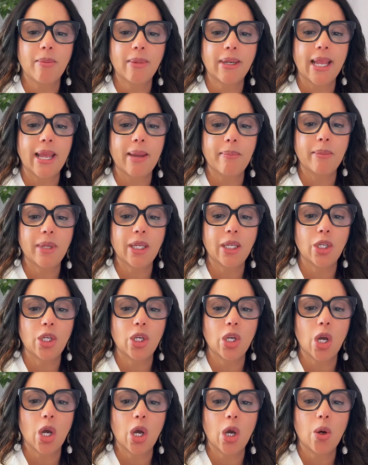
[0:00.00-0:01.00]
Let me
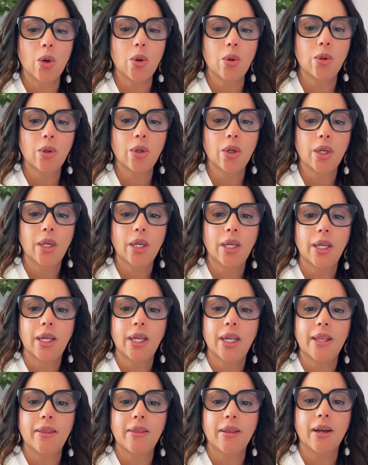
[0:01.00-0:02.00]
know
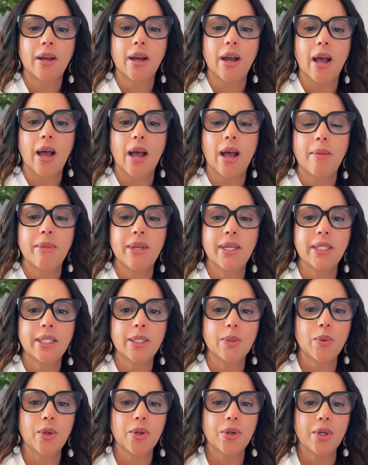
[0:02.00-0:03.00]
in the
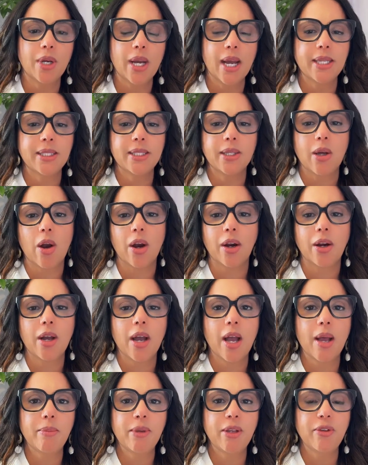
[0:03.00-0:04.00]
comments where you guys are
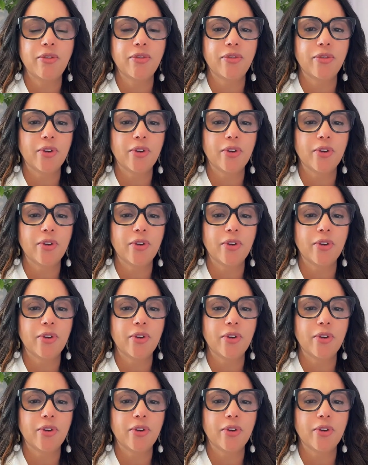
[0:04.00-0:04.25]
coming